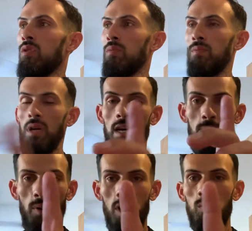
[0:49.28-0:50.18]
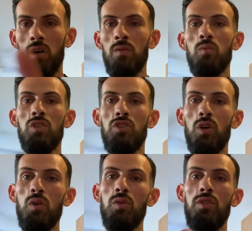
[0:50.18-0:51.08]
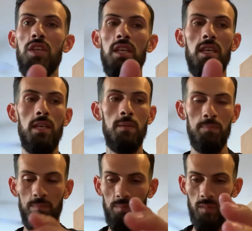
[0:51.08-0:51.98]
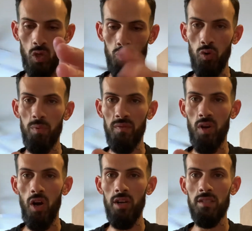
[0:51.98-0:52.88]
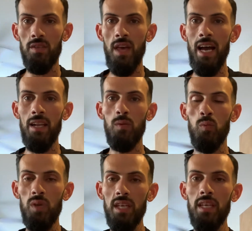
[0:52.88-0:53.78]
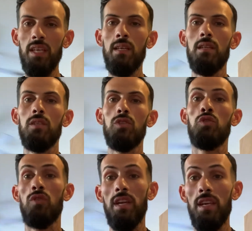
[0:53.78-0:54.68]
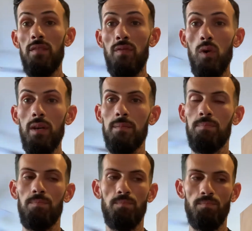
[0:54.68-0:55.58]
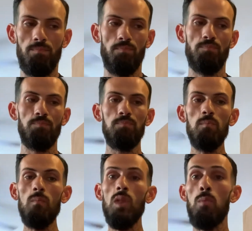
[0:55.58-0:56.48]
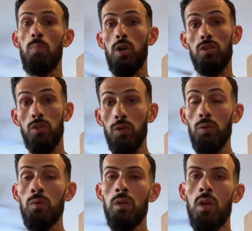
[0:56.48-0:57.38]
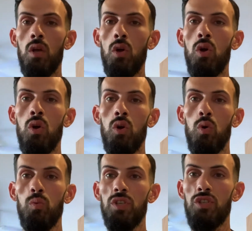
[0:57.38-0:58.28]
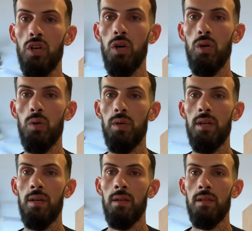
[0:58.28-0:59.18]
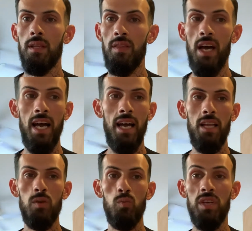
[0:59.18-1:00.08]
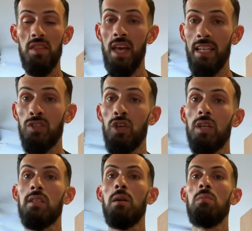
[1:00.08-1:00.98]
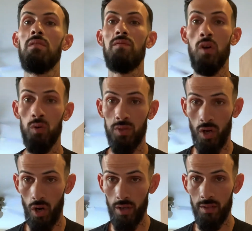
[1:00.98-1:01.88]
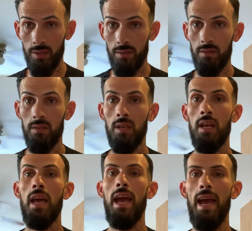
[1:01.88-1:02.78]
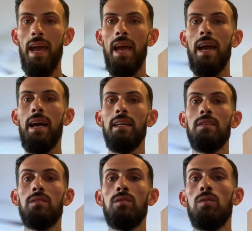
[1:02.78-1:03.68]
Part 1, we showed the group of cards that we traded for. Part 2, we showed that we then took some of those cards and